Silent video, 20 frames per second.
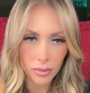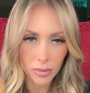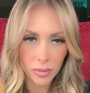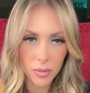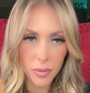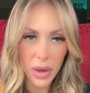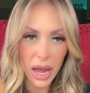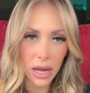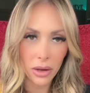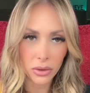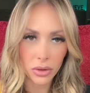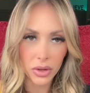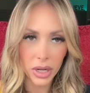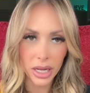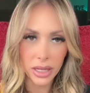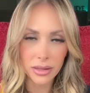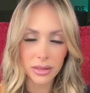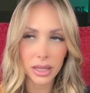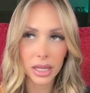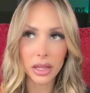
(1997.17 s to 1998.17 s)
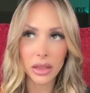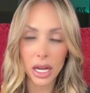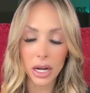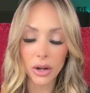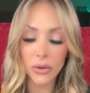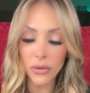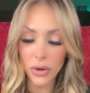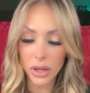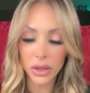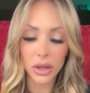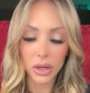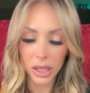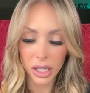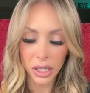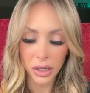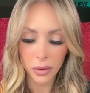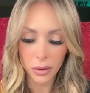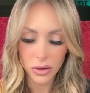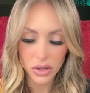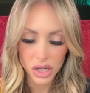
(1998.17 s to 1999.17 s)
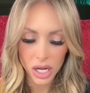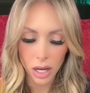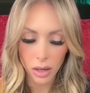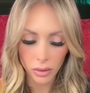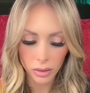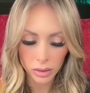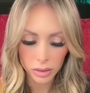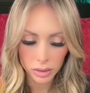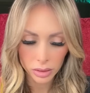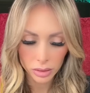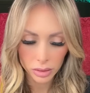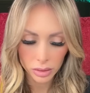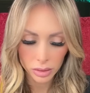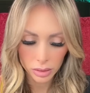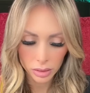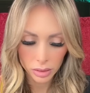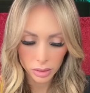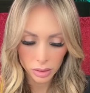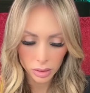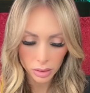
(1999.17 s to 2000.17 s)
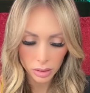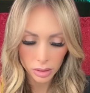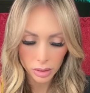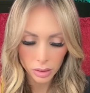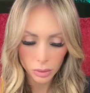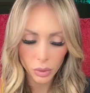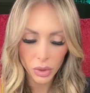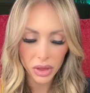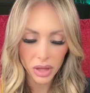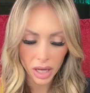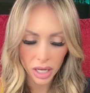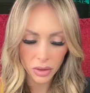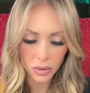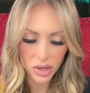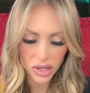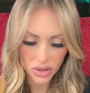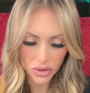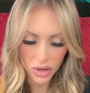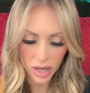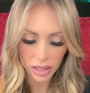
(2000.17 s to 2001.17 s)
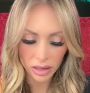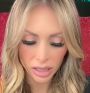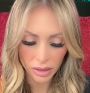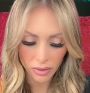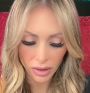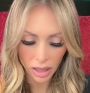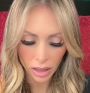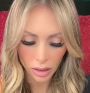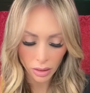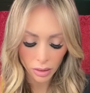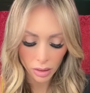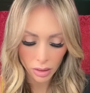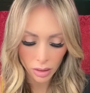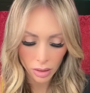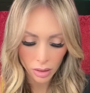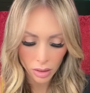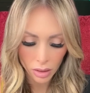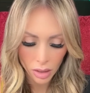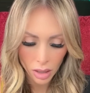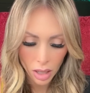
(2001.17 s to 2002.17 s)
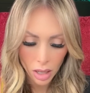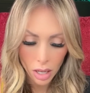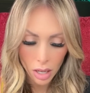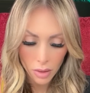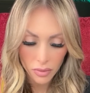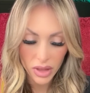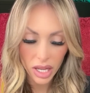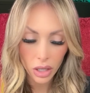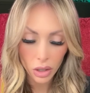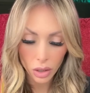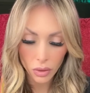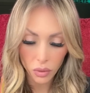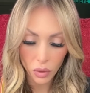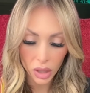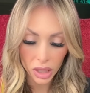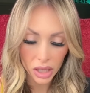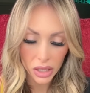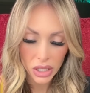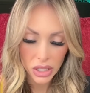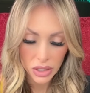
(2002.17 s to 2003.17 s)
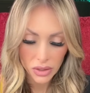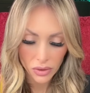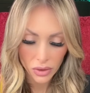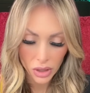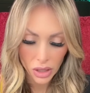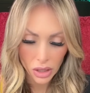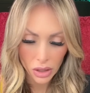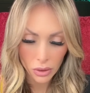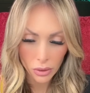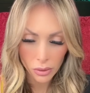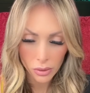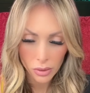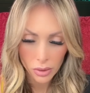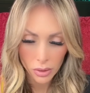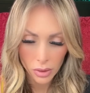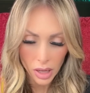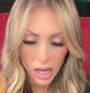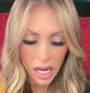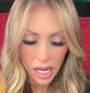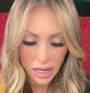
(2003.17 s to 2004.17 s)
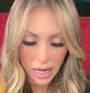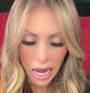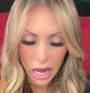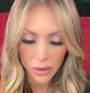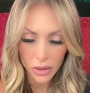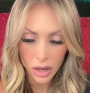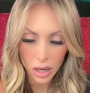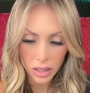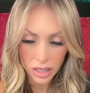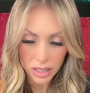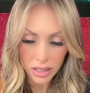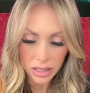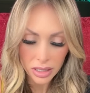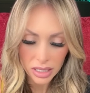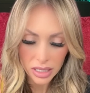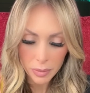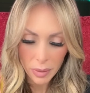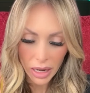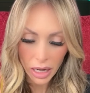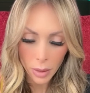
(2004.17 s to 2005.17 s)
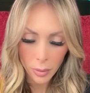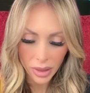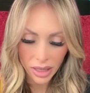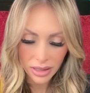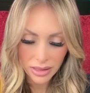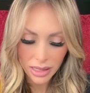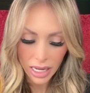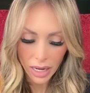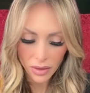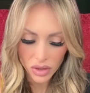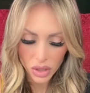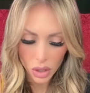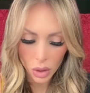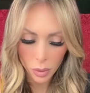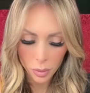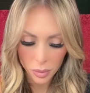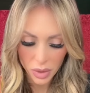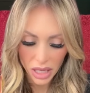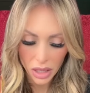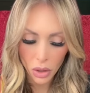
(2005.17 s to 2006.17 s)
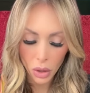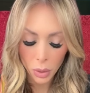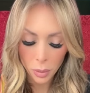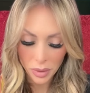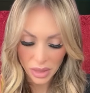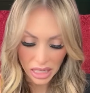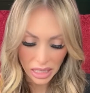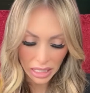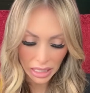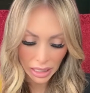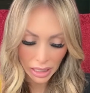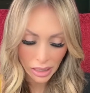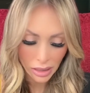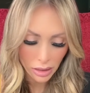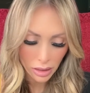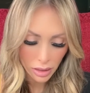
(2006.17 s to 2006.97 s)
boundaries. Like they're afraid they're going to go to jail with unrestrained living. They could have wanted this for you. Now they're in despair because they have to be obedient.